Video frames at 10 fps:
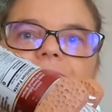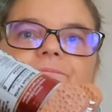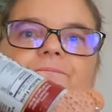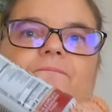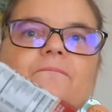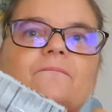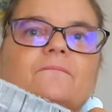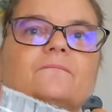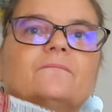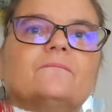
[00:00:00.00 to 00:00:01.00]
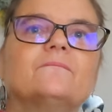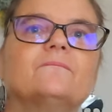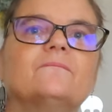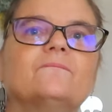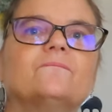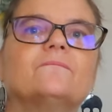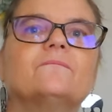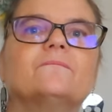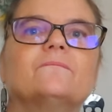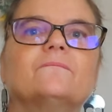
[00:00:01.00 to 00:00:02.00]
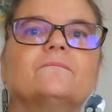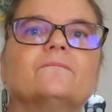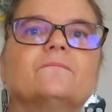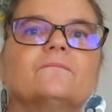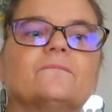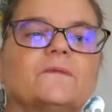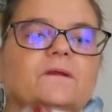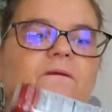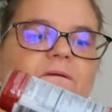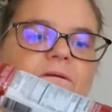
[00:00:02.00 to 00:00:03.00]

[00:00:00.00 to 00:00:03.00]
Nobody speaks.